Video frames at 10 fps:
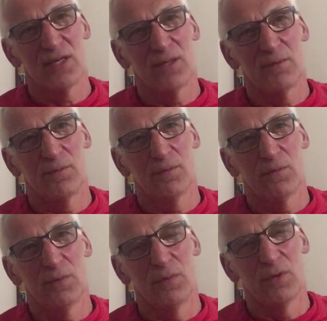
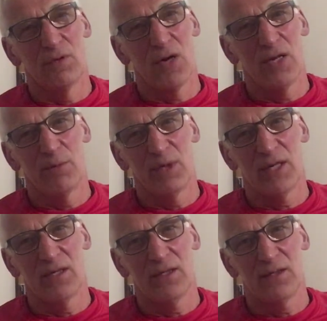um, were right at the
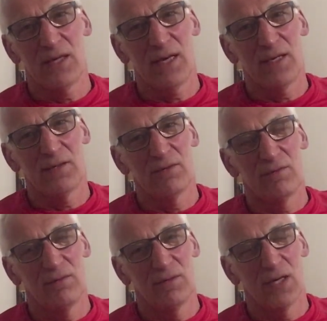beginning
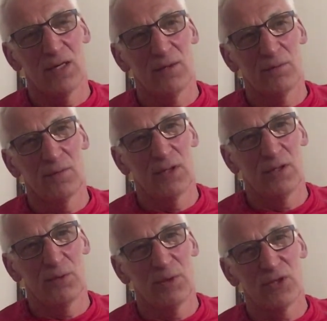and um, a
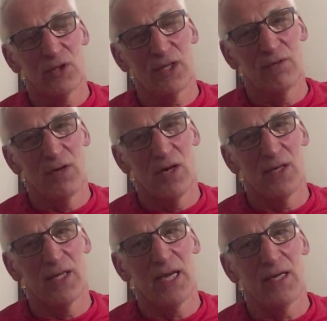little bit tricky right
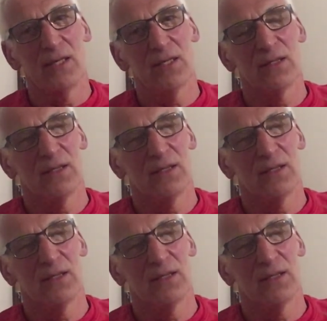at the end.